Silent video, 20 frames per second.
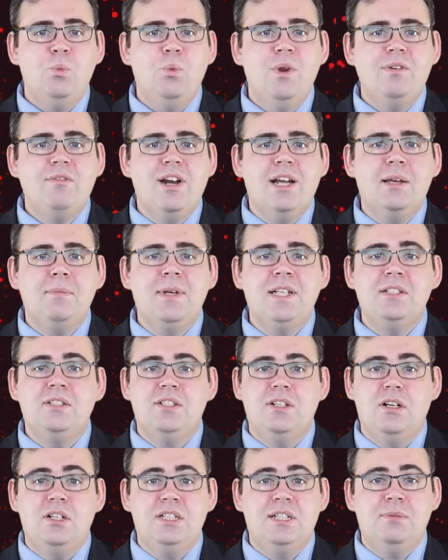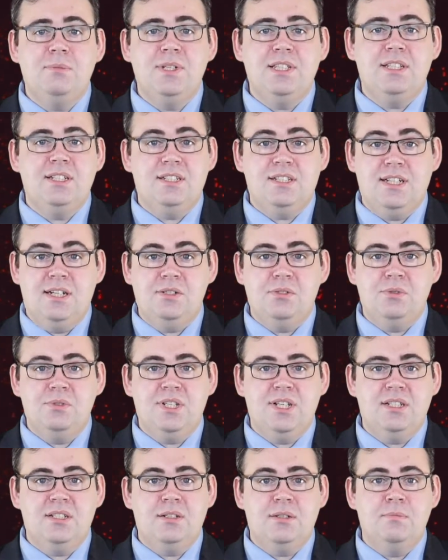We recommend starting with the essential
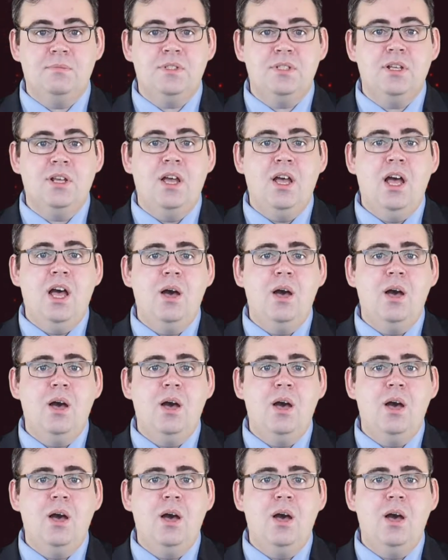systems